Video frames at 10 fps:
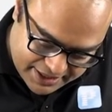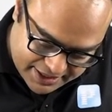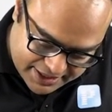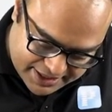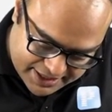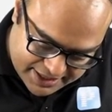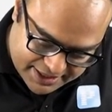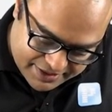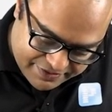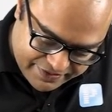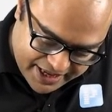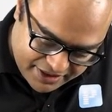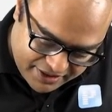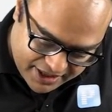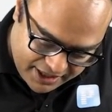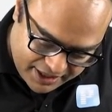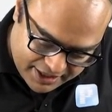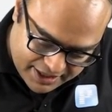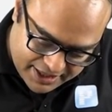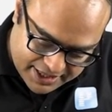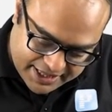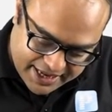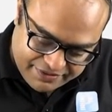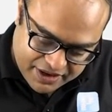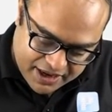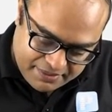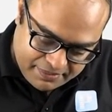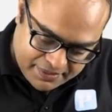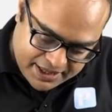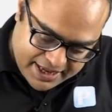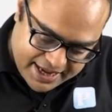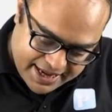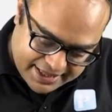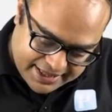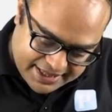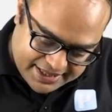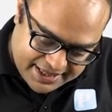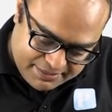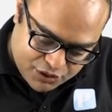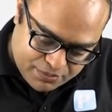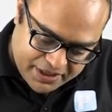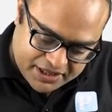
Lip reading: this is ventral diaphragm and this seems to be